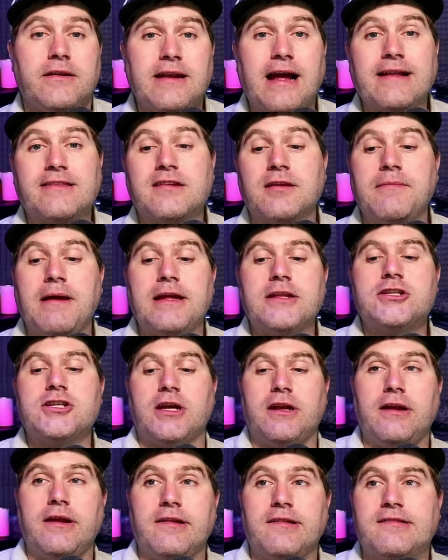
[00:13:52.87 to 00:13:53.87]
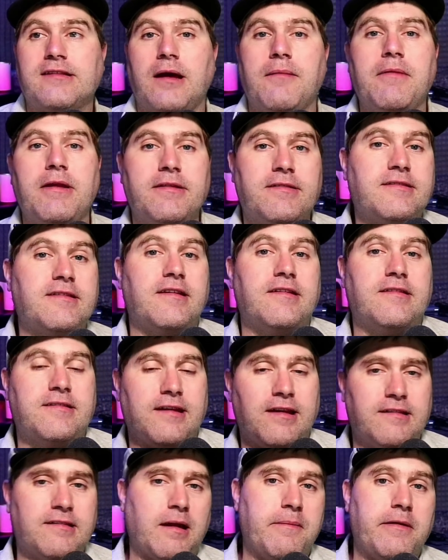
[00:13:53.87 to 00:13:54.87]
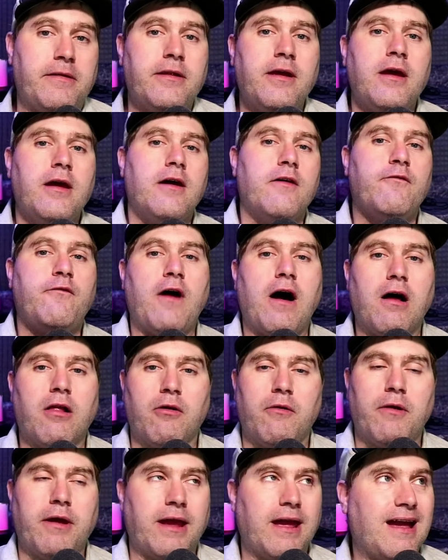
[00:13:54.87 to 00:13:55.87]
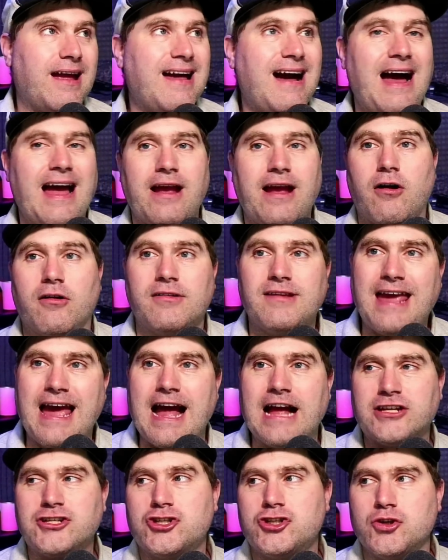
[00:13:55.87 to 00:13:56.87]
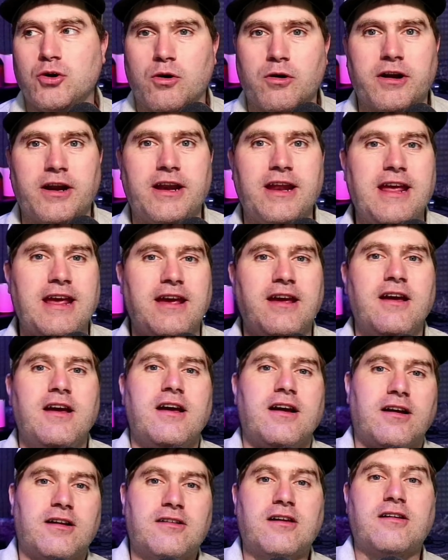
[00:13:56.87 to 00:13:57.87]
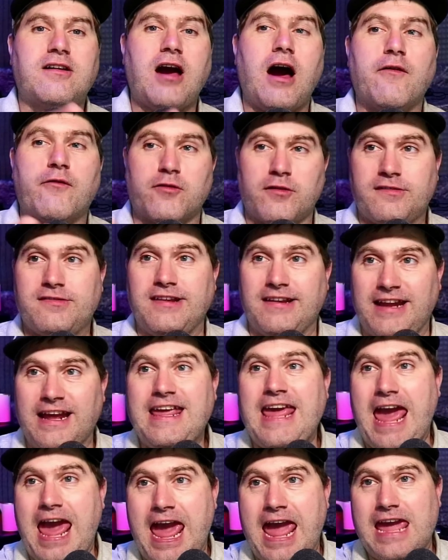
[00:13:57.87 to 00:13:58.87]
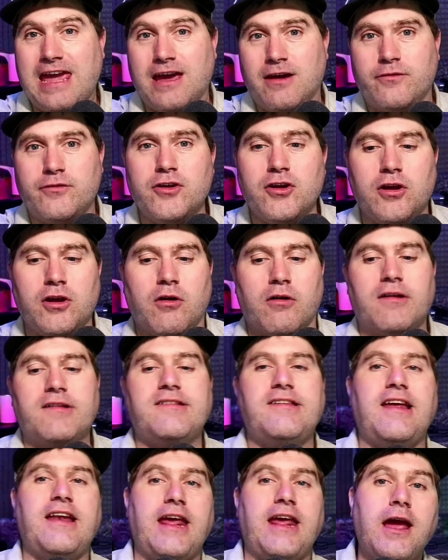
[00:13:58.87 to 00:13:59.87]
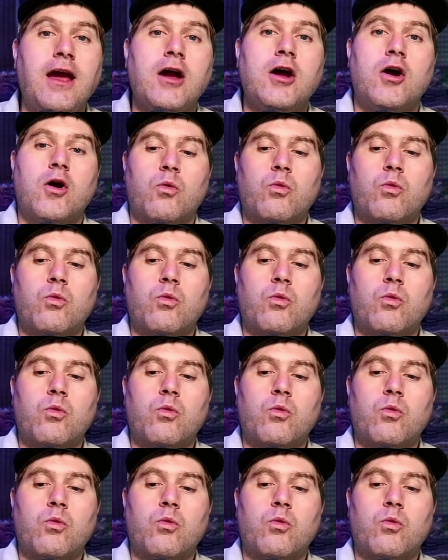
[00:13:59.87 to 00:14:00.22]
Not to mention, in some instances, I've been following a guy called Cash Jordan. He covers the decay of New York City.